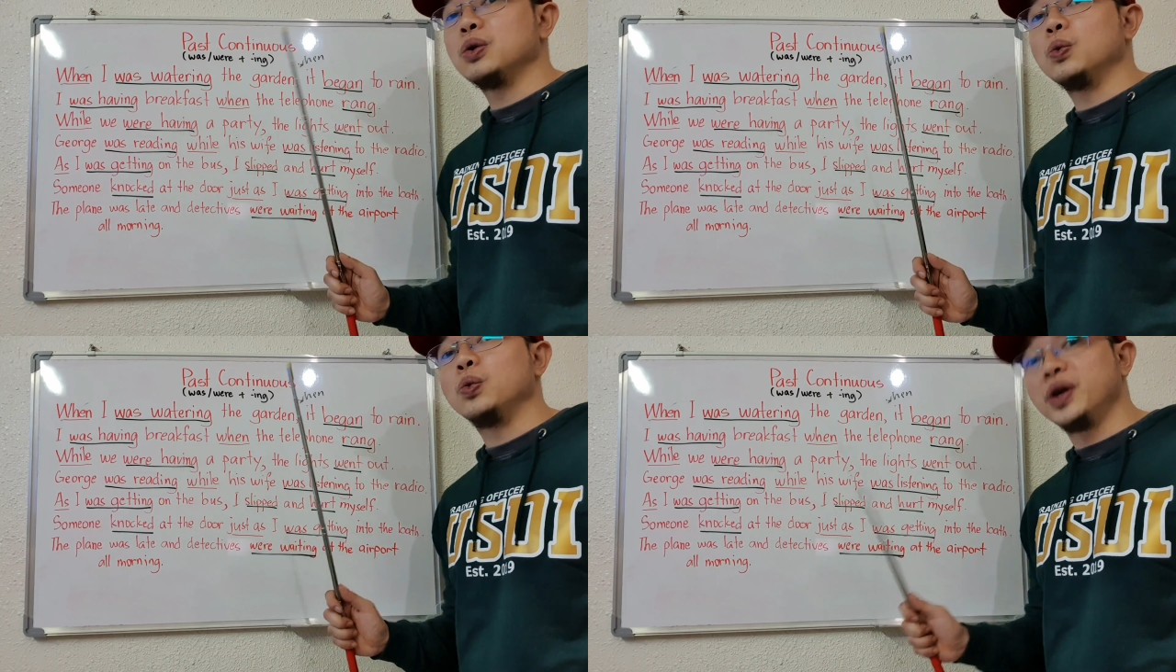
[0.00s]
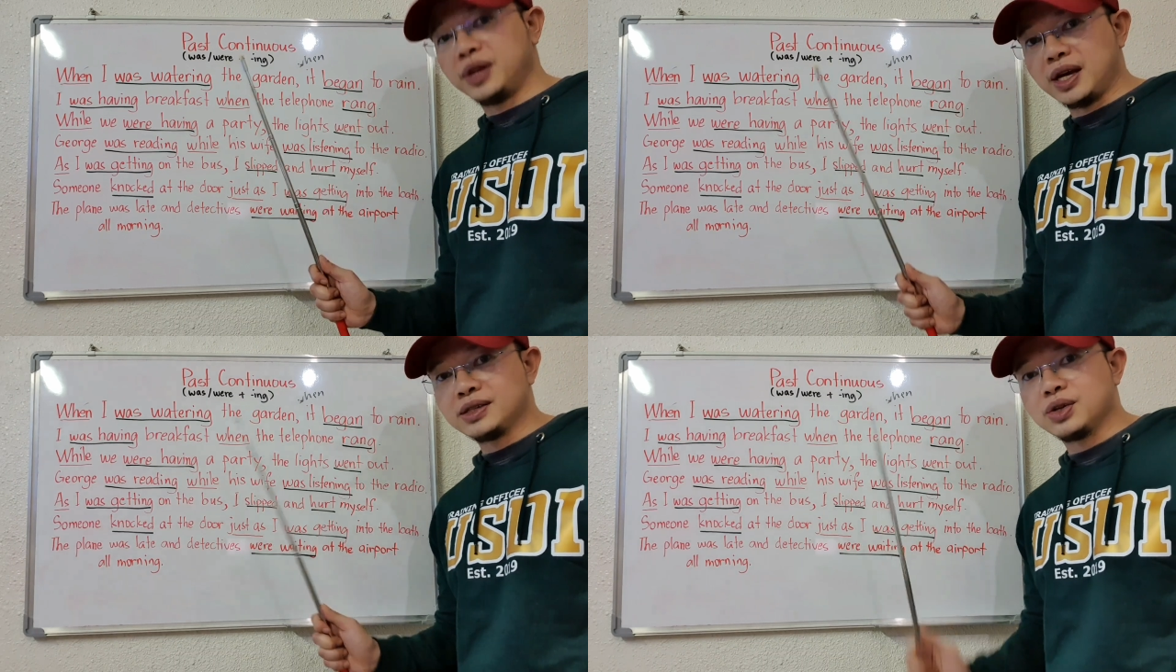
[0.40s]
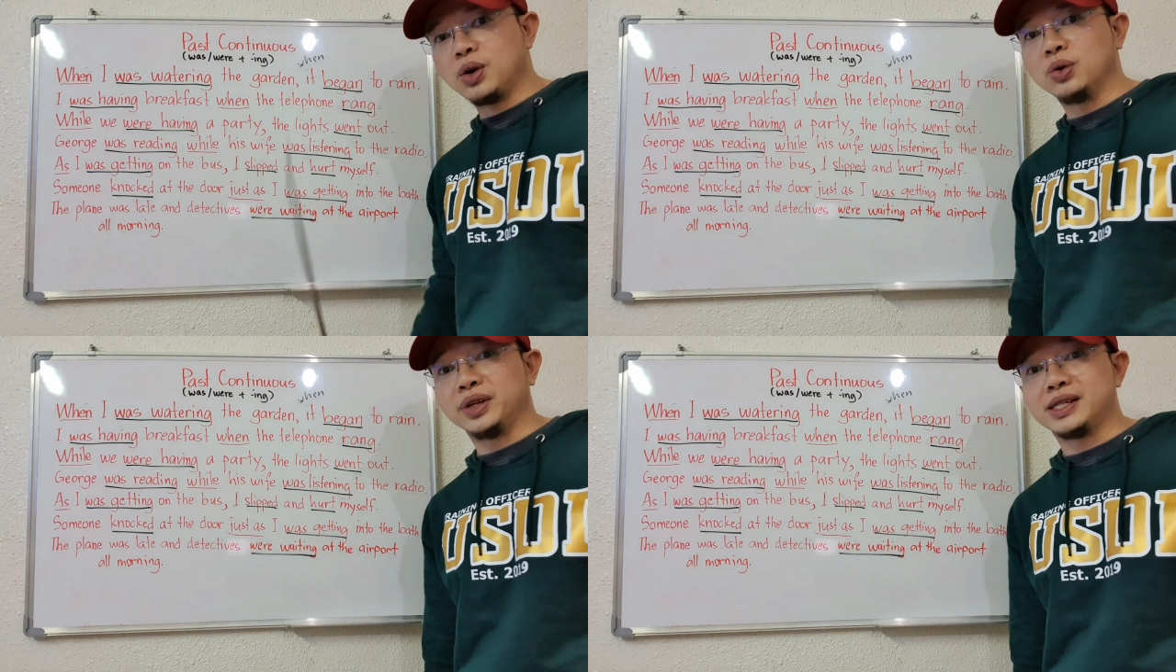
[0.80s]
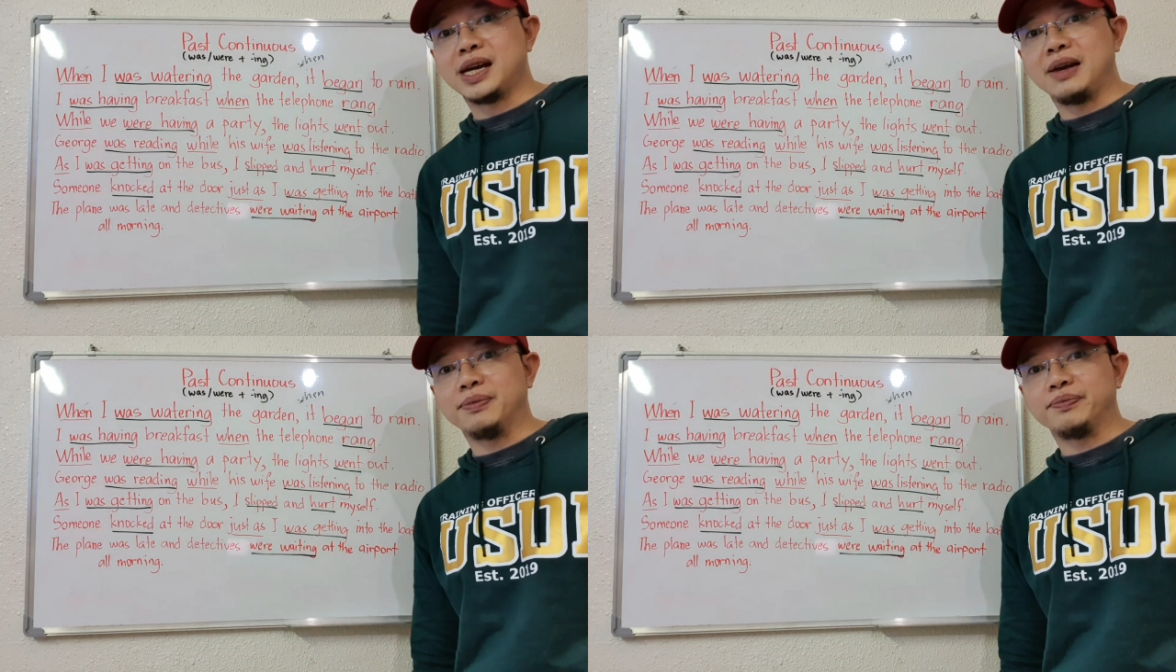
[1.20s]
with it all the
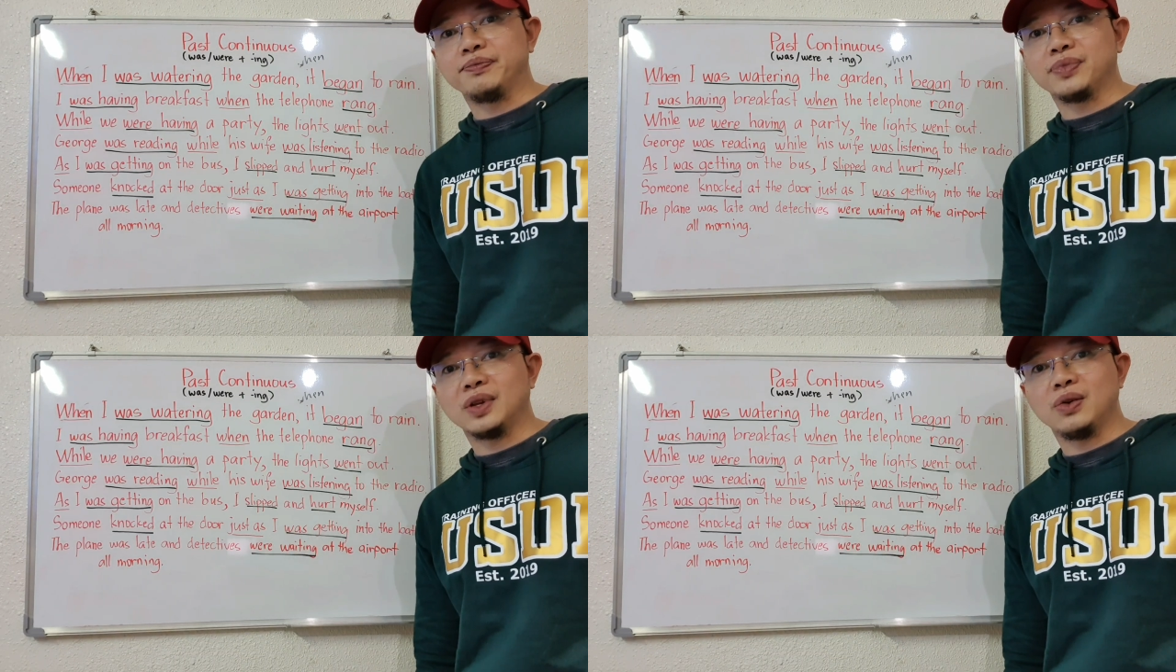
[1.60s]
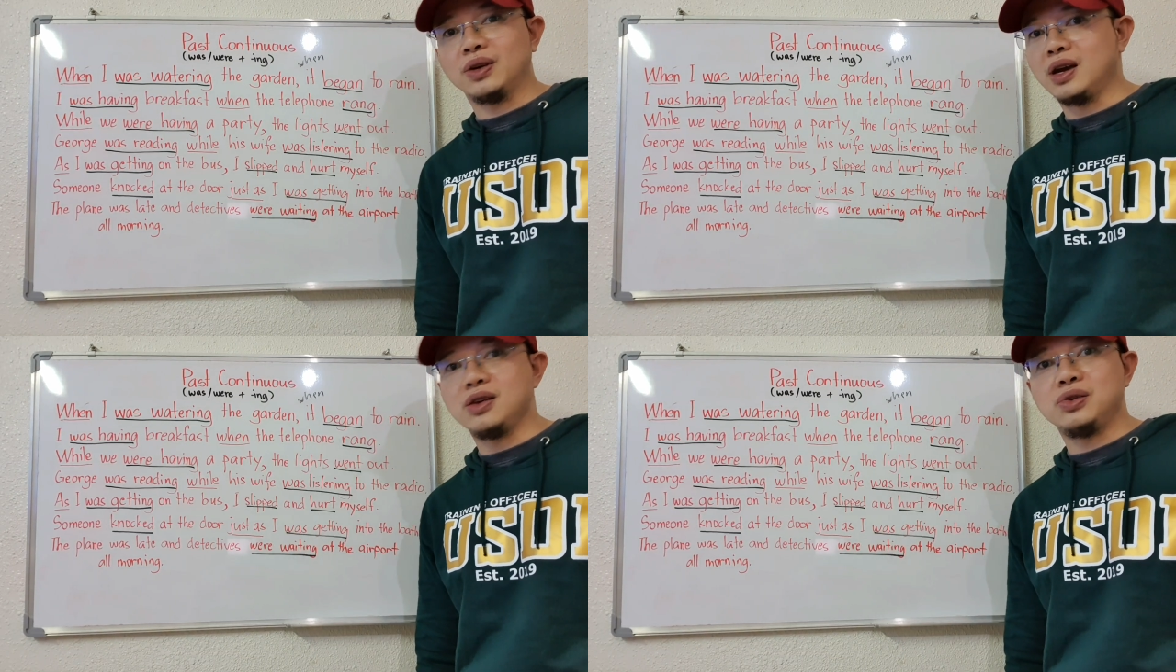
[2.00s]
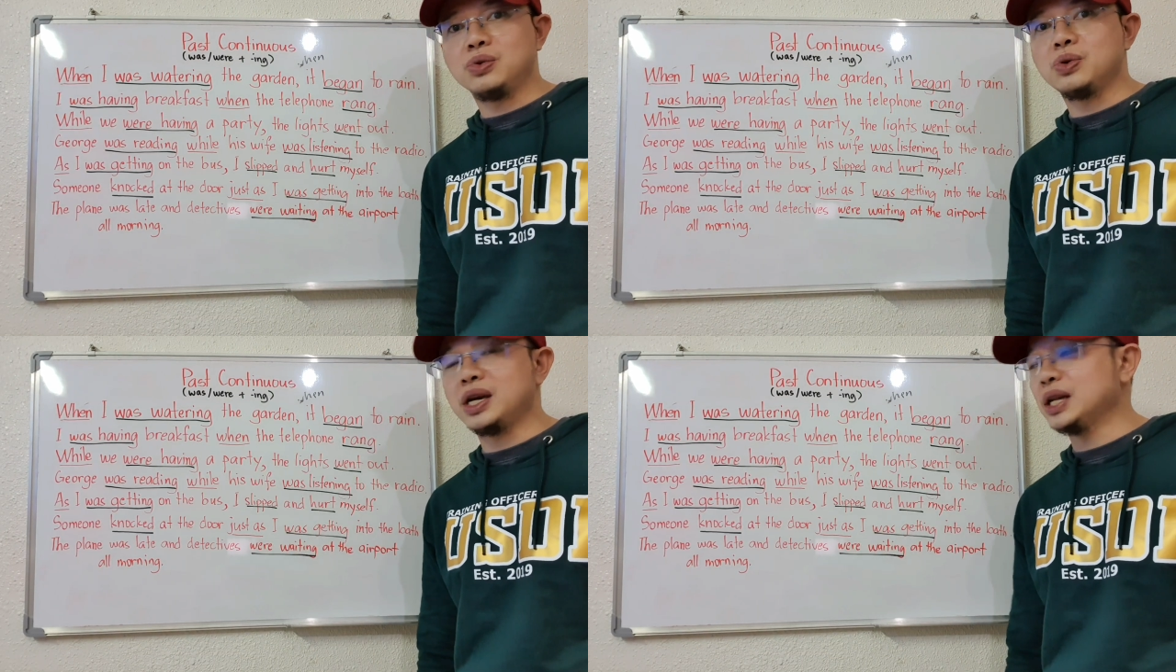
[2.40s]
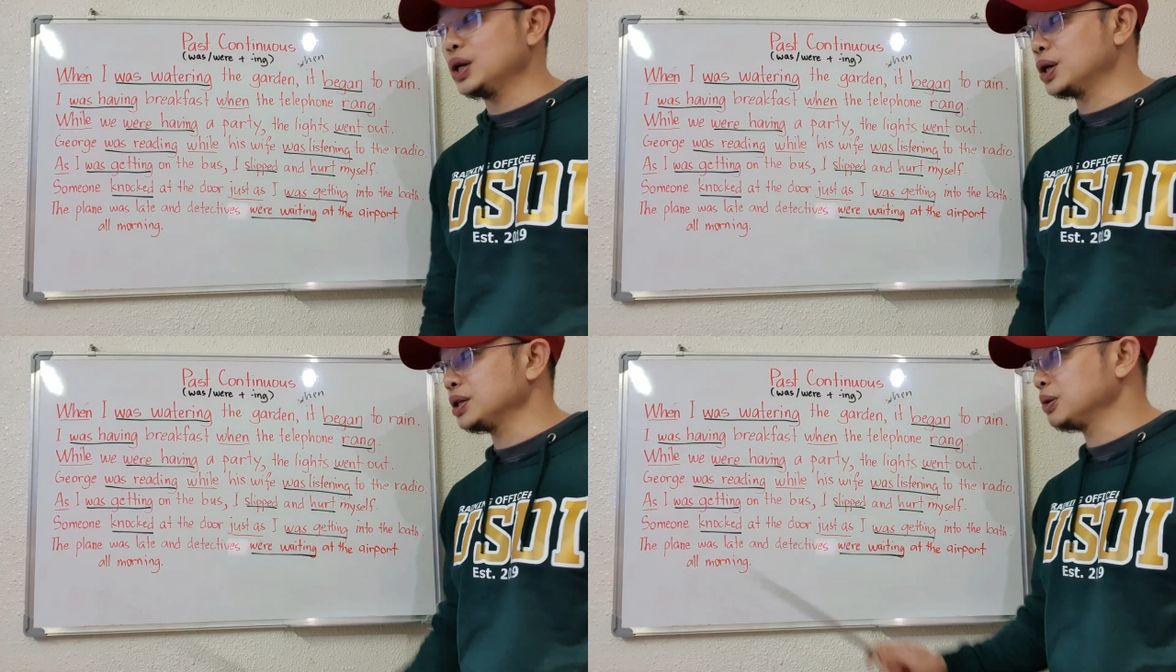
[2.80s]
time. Okay, you
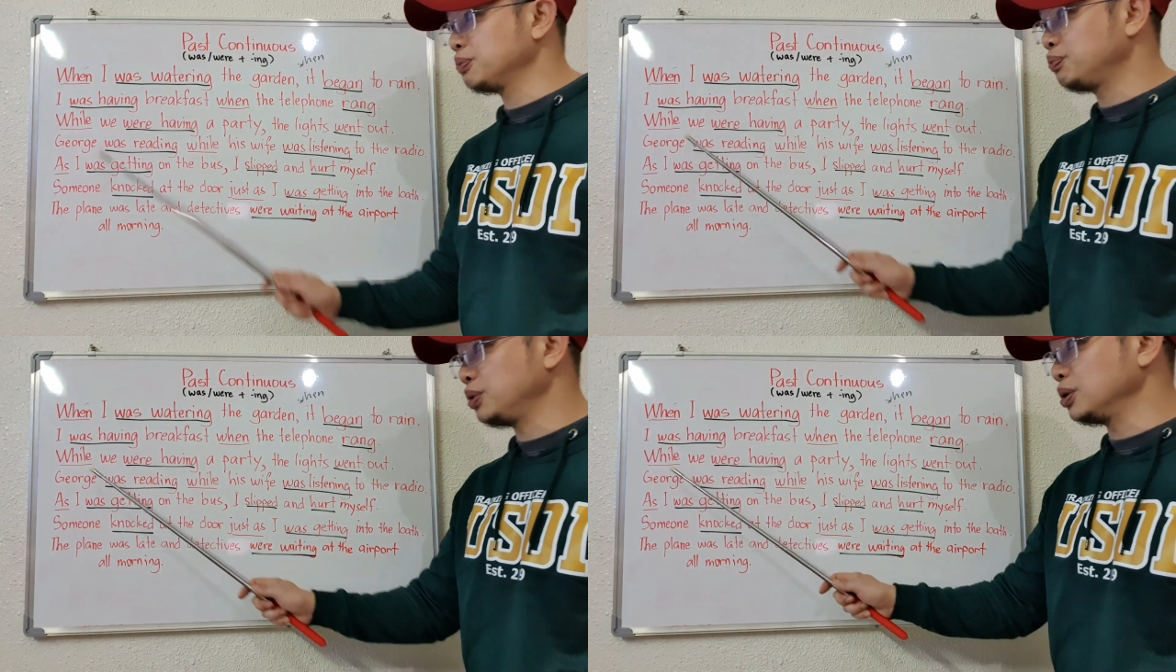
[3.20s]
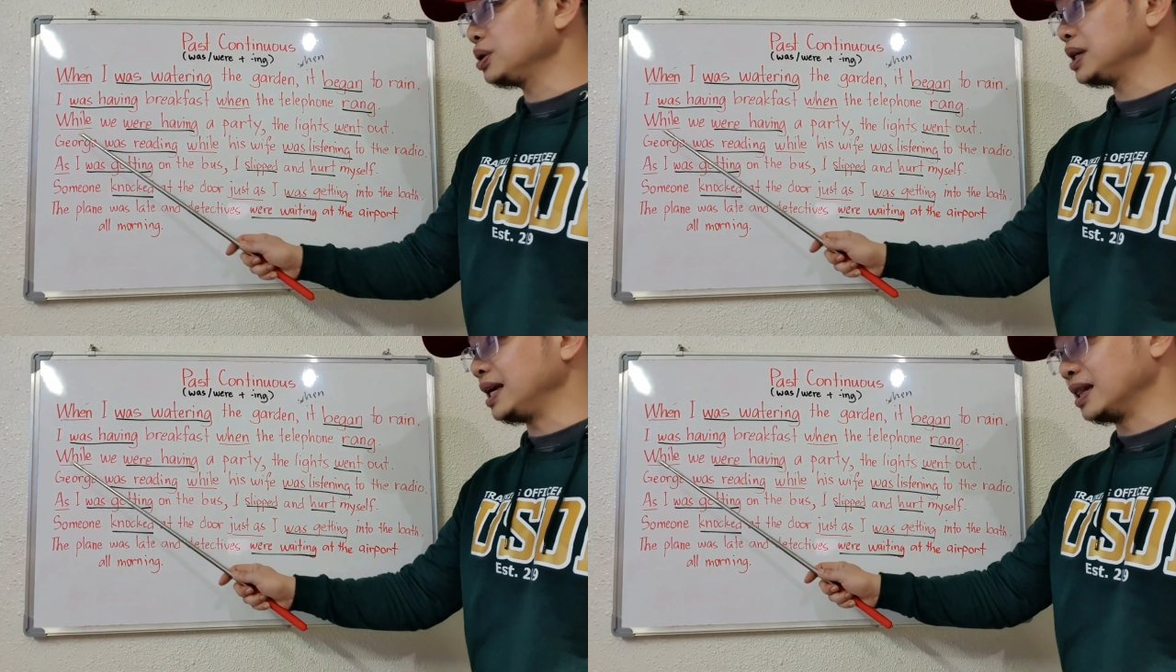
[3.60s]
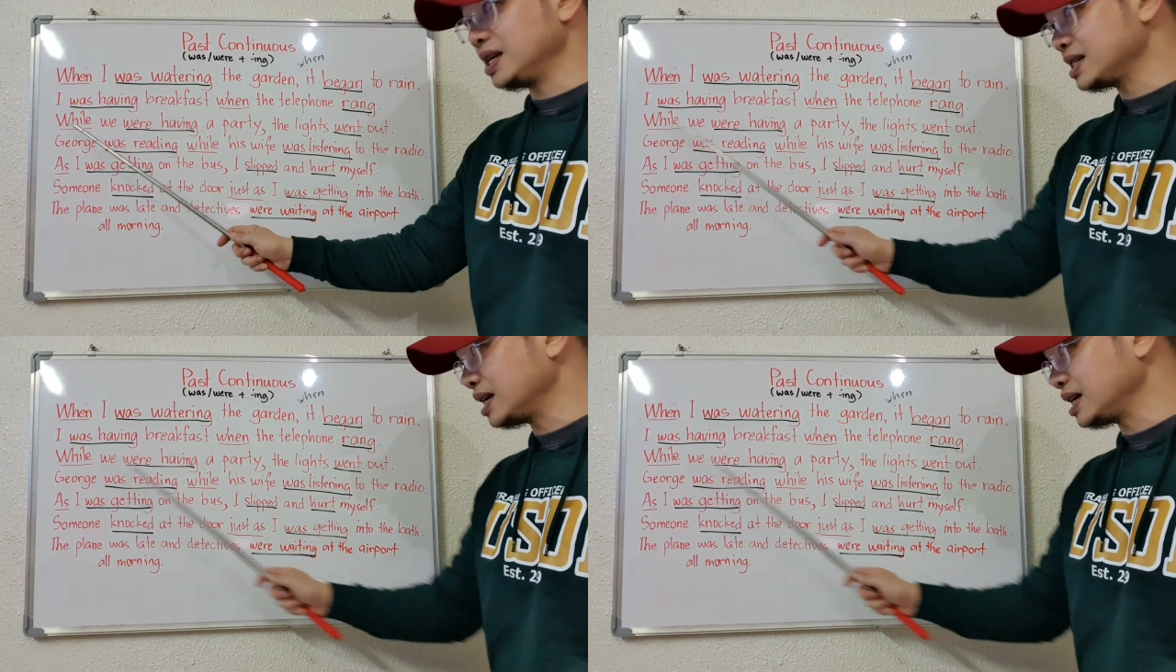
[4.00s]
cannot put in this